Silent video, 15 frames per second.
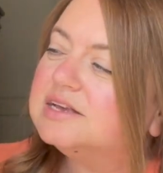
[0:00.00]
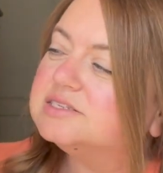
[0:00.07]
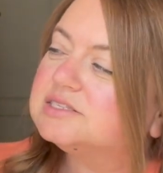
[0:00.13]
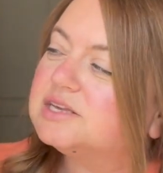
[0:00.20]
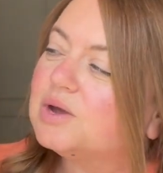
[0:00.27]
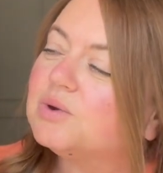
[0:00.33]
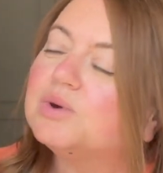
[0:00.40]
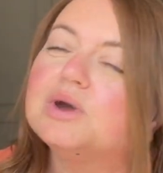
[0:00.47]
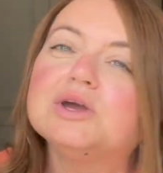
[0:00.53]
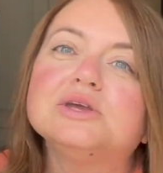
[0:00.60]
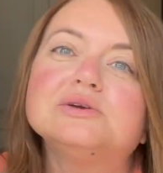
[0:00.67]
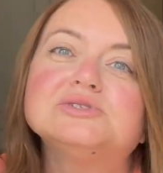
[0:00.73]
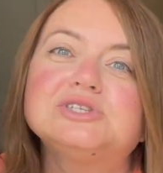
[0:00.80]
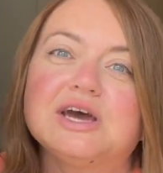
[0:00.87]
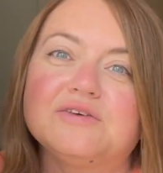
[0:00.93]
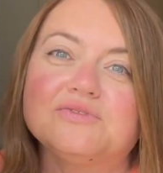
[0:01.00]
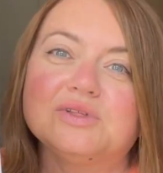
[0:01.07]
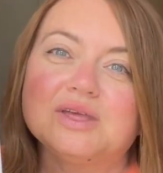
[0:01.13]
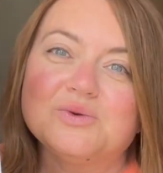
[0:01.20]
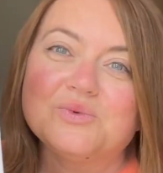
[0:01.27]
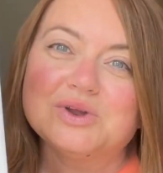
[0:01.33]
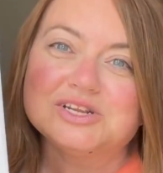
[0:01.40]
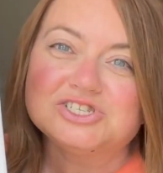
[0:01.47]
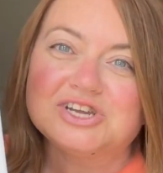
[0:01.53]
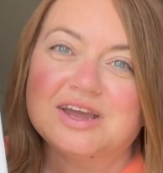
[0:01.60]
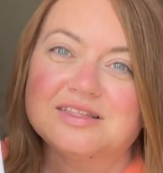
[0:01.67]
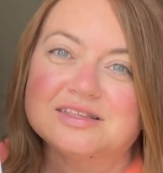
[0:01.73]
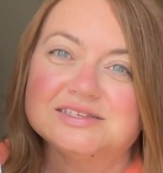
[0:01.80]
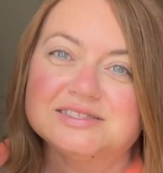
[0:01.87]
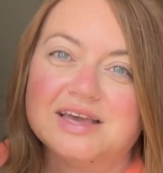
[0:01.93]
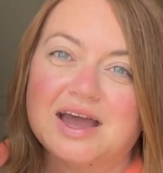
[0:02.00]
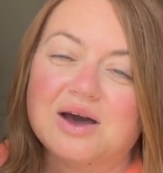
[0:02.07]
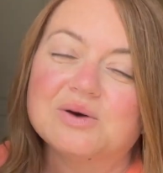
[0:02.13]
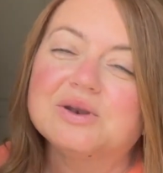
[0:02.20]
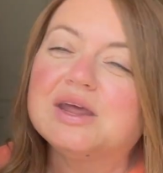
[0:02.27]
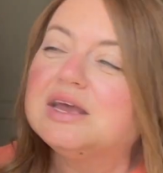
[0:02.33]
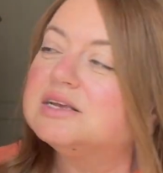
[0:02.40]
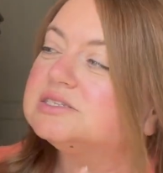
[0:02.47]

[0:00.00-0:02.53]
So you definitely want to check this out.